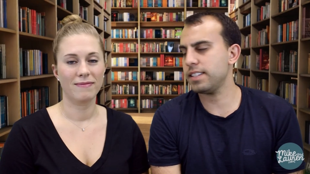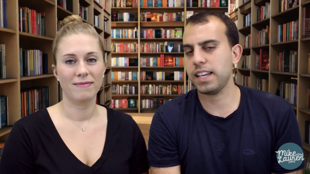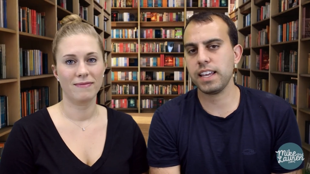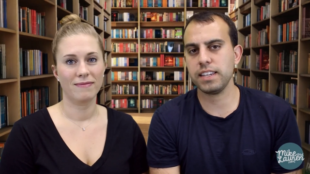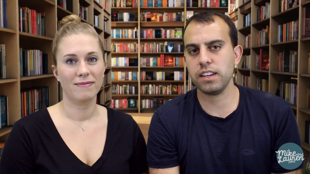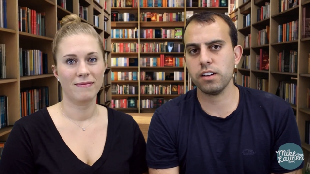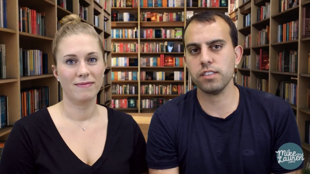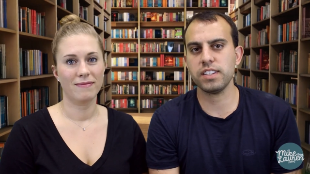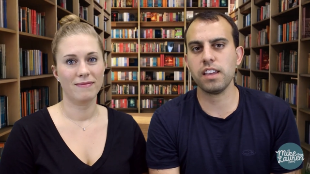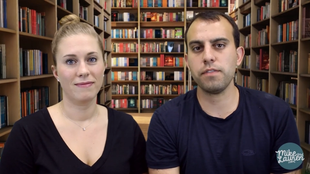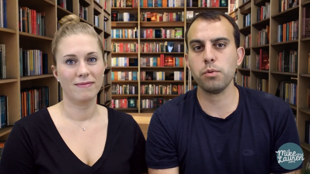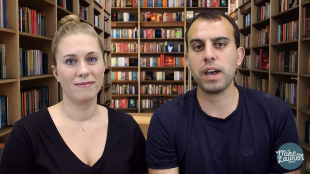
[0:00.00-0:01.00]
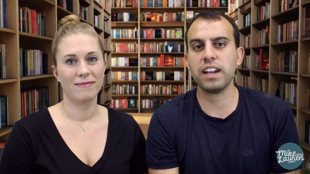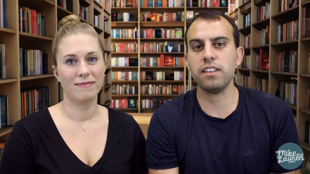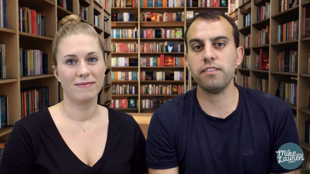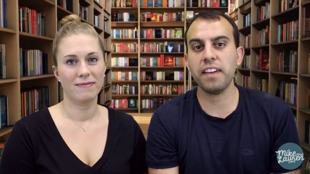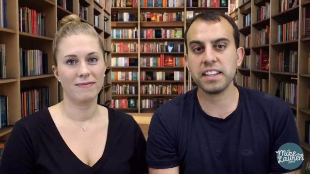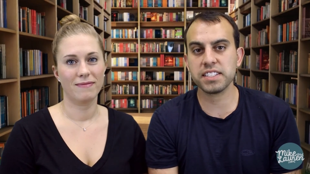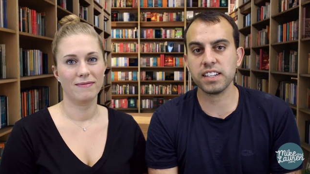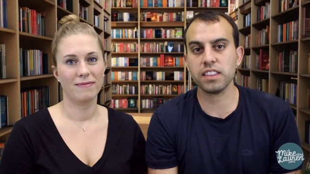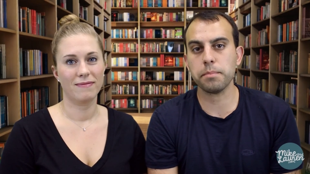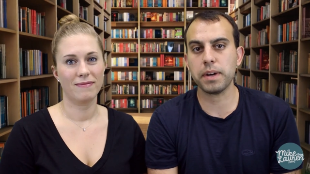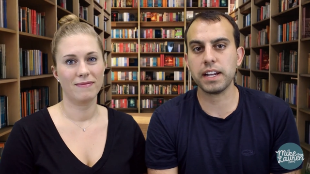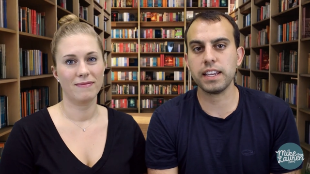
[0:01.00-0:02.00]
Speaker 1: in 10 years if you had
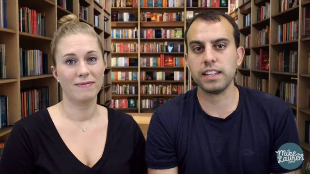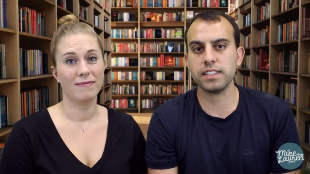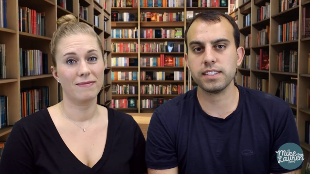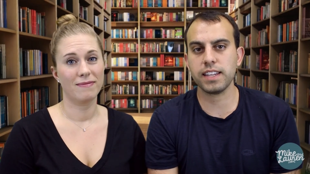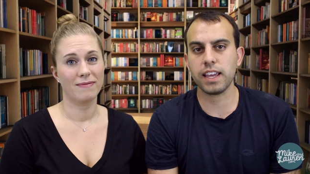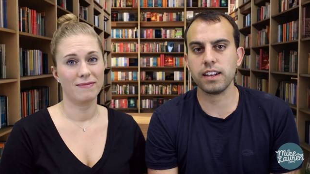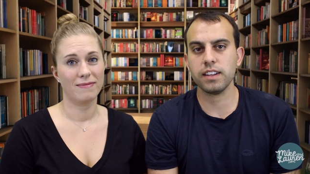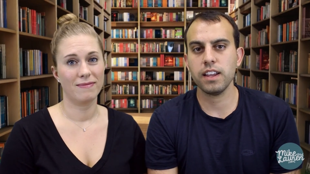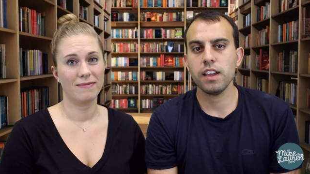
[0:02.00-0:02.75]
invested the money instead.